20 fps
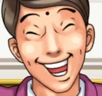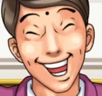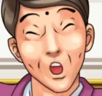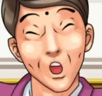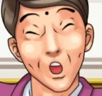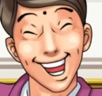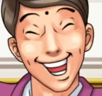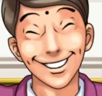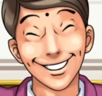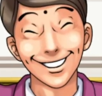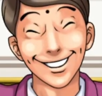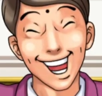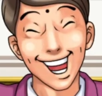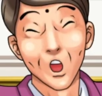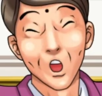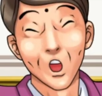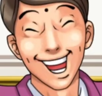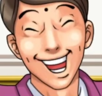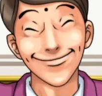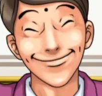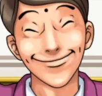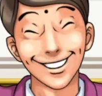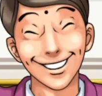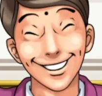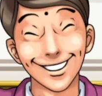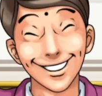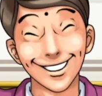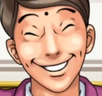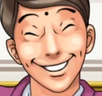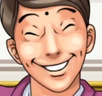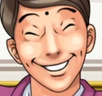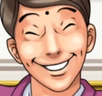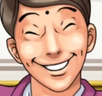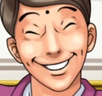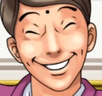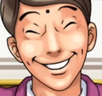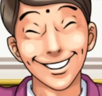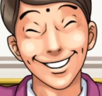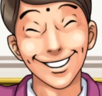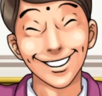Um, yes, I mean, no,
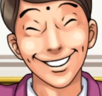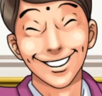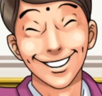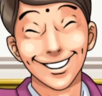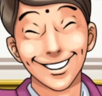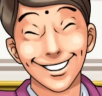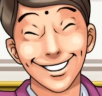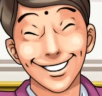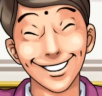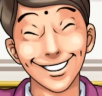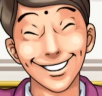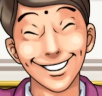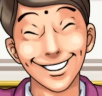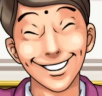nothing.